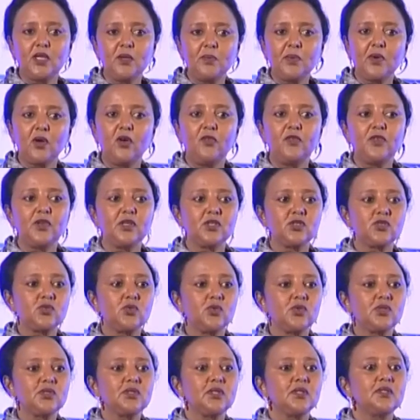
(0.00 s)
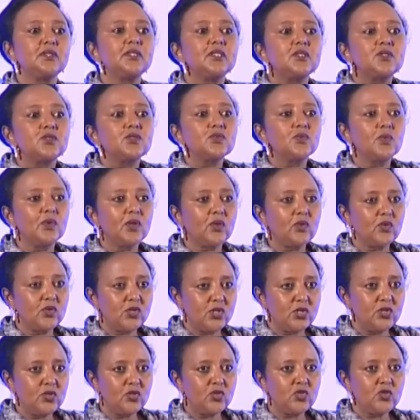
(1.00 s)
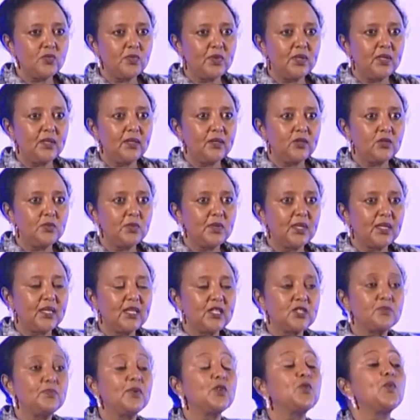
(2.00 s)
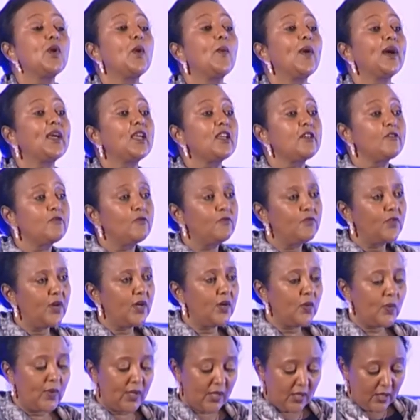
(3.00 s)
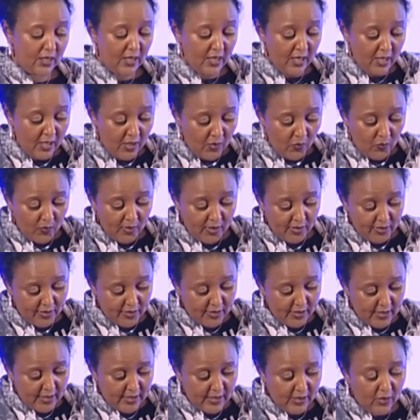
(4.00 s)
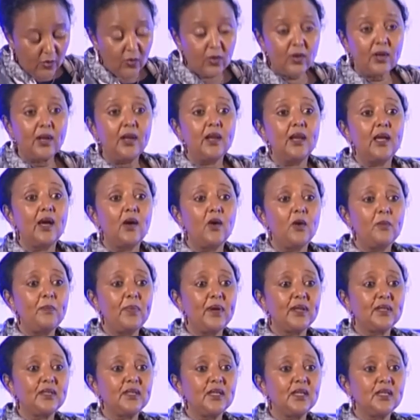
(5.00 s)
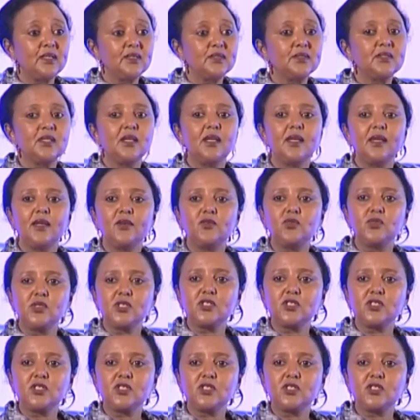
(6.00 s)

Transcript: keeping our fingers crossed that this will continue to be the case. But we are working very well with all our partners to